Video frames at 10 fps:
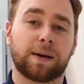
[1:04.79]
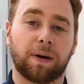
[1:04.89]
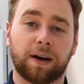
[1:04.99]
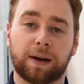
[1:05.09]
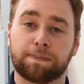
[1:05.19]

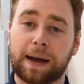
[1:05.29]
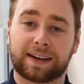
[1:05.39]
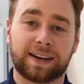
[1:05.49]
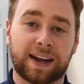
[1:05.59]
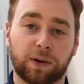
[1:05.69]
by a
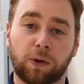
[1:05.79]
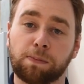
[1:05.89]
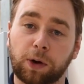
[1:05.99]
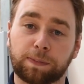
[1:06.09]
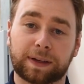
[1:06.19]
BACnet or
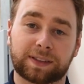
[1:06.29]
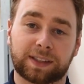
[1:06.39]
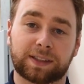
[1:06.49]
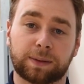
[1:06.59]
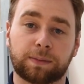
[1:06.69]
Modbus
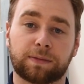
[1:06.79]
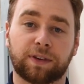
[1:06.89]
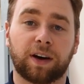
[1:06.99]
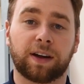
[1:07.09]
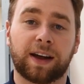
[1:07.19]
system
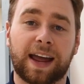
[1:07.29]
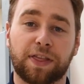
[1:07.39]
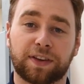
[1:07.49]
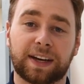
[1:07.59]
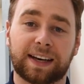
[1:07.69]
via
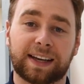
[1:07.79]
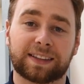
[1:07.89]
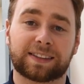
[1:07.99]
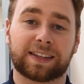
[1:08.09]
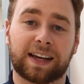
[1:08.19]
Ethernet
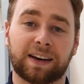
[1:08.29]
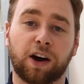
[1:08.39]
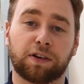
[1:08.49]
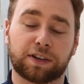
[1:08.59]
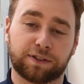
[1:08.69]
links and
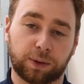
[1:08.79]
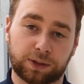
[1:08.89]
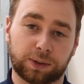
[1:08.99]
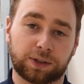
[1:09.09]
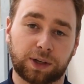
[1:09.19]
R S four
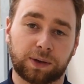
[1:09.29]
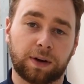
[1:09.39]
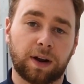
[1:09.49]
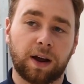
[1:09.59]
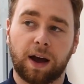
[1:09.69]
twenty-two
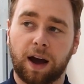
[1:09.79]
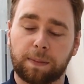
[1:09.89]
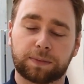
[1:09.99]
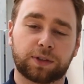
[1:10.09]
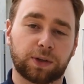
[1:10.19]

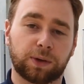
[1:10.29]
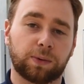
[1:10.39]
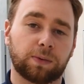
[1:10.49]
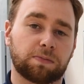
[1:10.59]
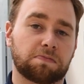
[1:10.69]
up
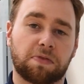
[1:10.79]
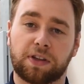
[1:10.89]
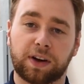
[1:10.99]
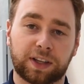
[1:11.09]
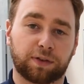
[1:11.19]
to
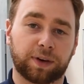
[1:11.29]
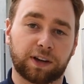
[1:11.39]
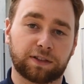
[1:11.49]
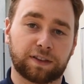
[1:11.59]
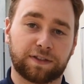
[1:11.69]
thirty-three
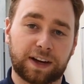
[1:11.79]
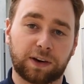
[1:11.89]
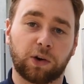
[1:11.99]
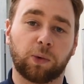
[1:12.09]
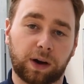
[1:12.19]
hundred
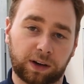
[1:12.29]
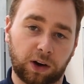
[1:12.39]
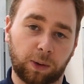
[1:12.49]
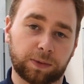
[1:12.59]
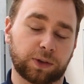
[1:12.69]
feet or one
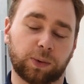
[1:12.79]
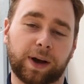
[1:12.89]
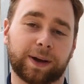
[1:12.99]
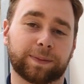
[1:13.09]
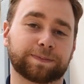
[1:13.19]
kilometer
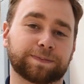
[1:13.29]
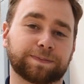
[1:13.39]
away.